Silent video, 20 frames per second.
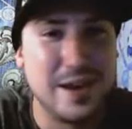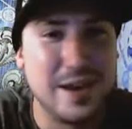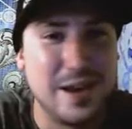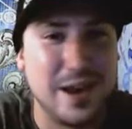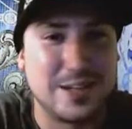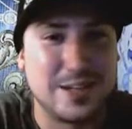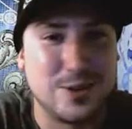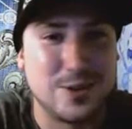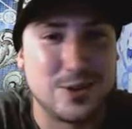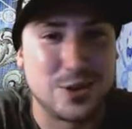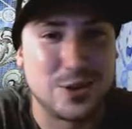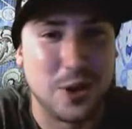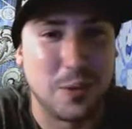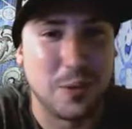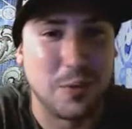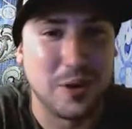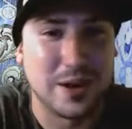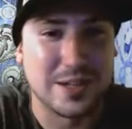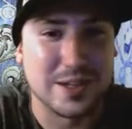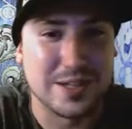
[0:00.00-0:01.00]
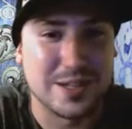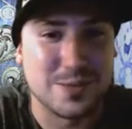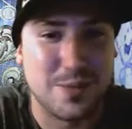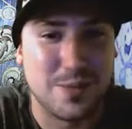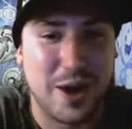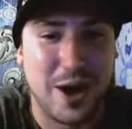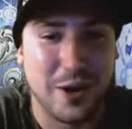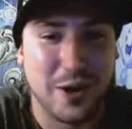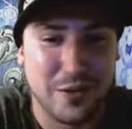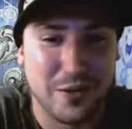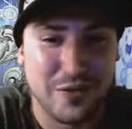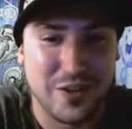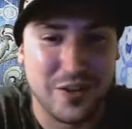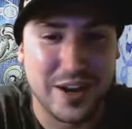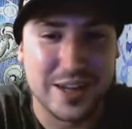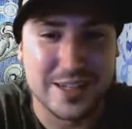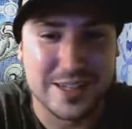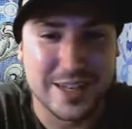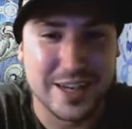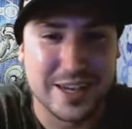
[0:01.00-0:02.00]
a two-stroke brings a smile to the
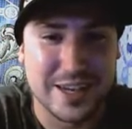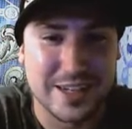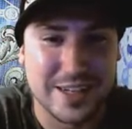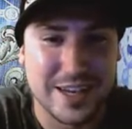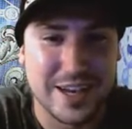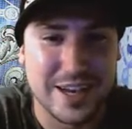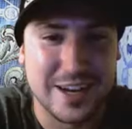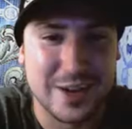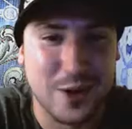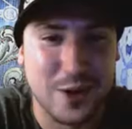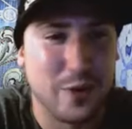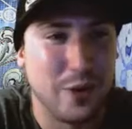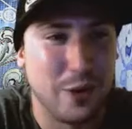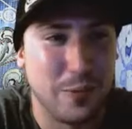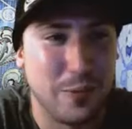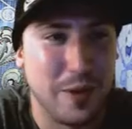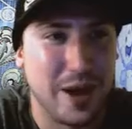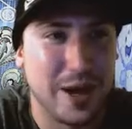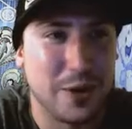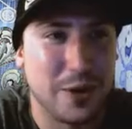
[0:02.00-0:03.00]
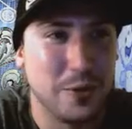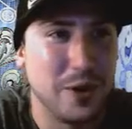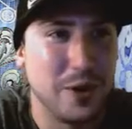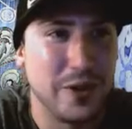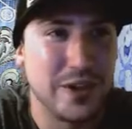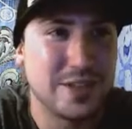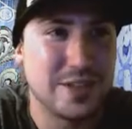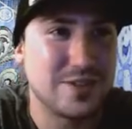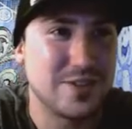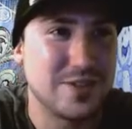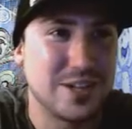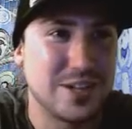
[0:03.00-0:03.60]
face that no other bike will, that's for